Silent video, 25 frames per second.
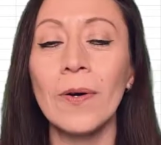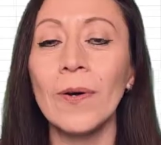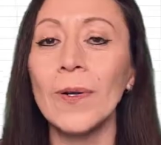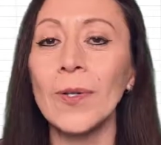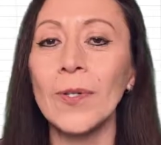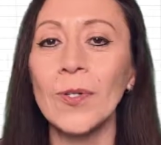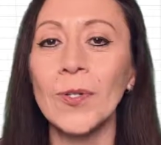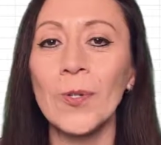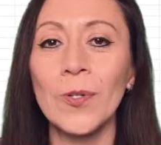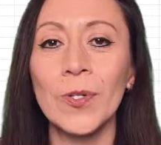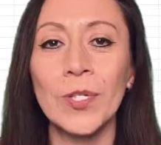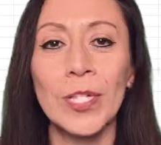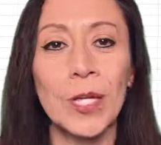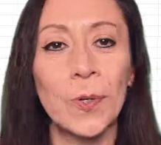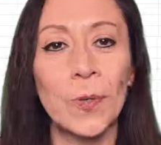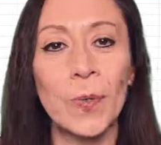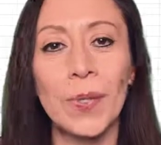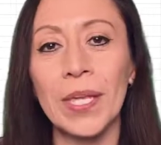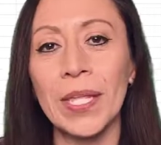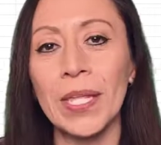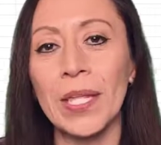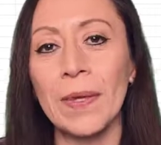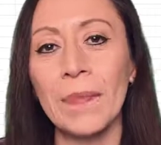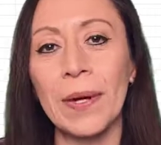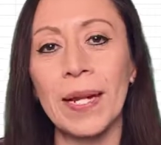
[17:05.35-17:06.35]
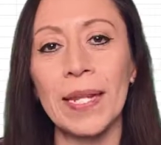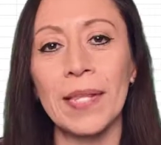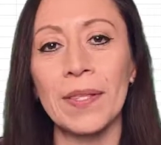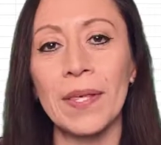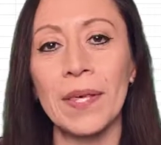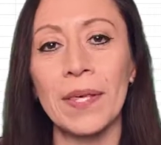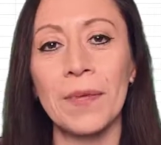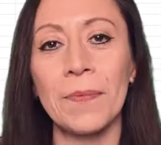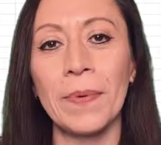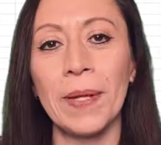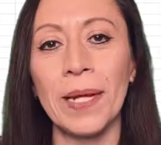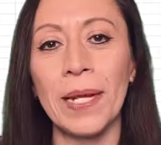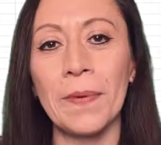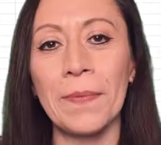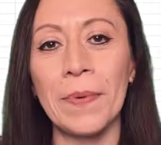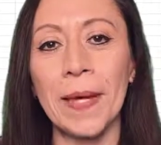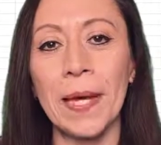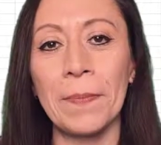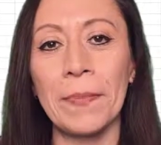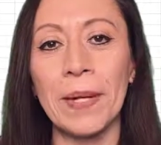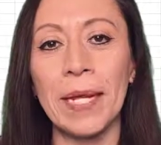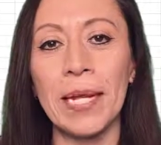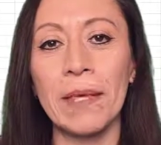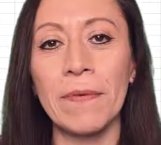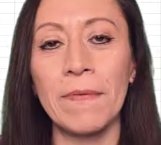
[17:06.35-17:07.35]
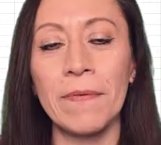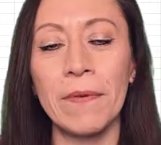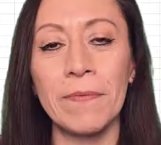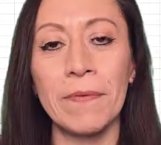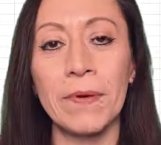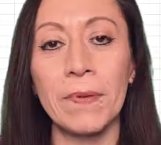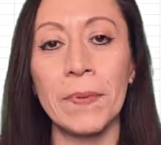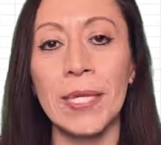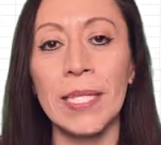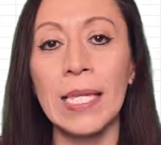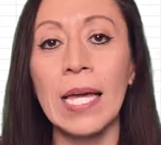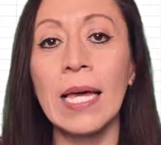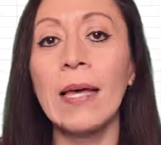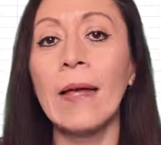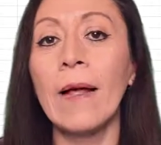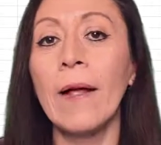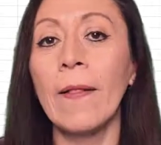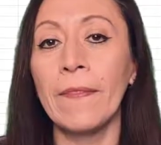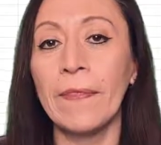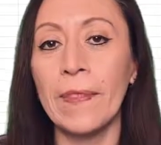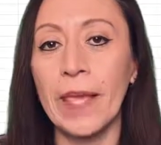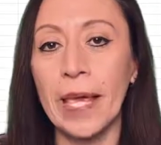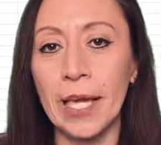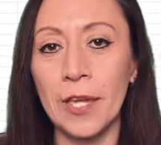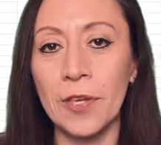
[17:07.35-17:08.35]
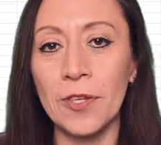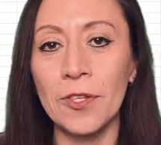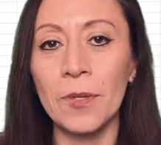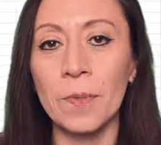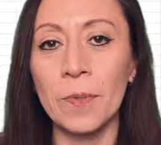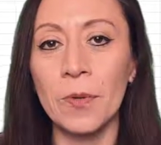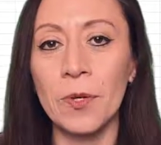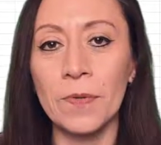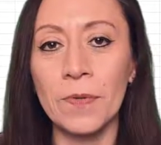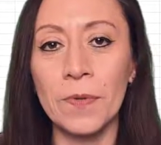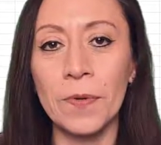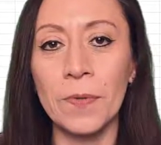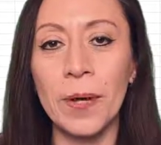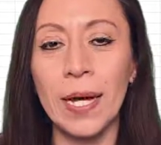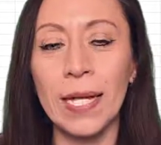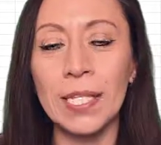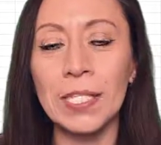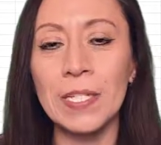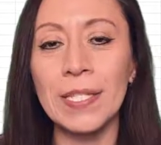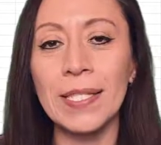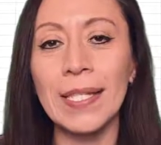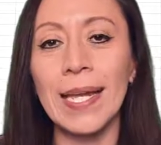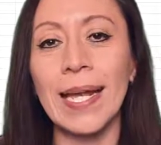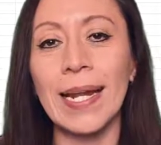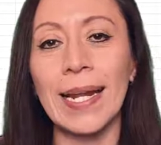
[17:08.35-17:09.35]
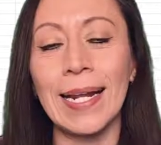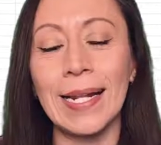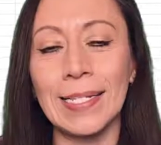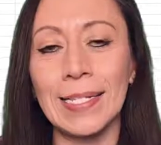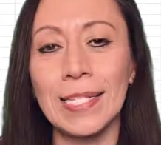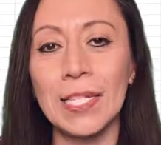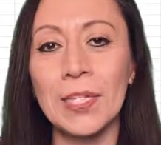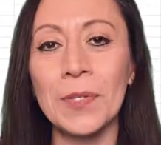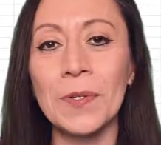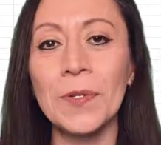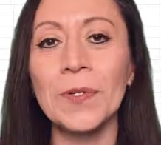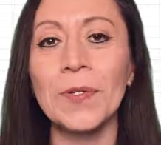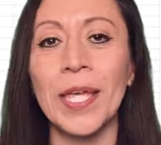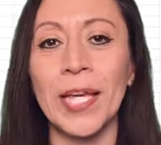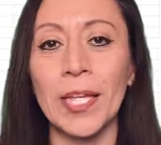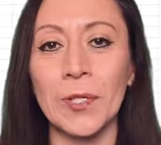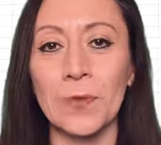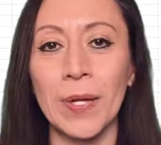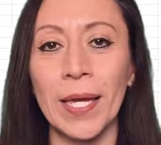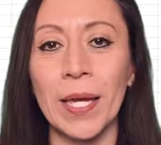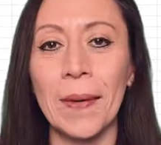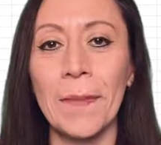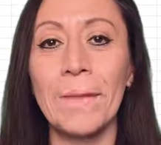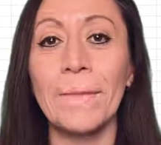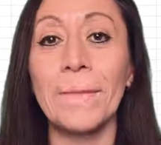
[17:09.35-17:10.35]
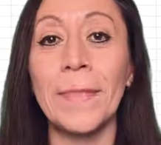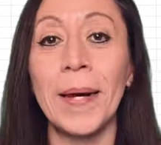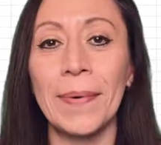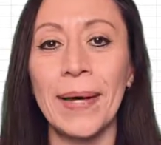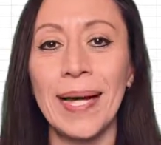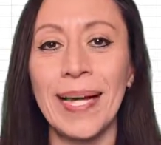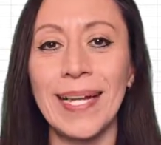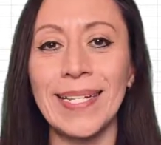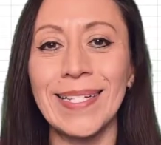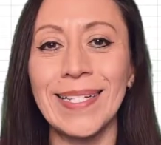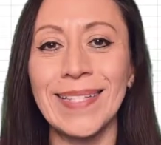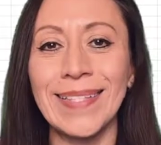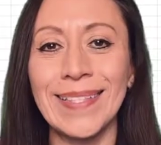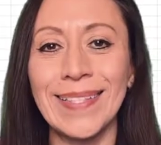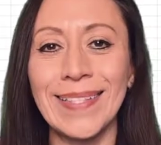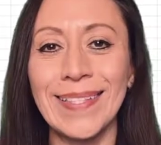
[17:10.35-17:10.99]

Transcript: Also, share with anybody that you believe can benefit from it. Thank you so much for watching, and I'll see you next week. Bye-bye.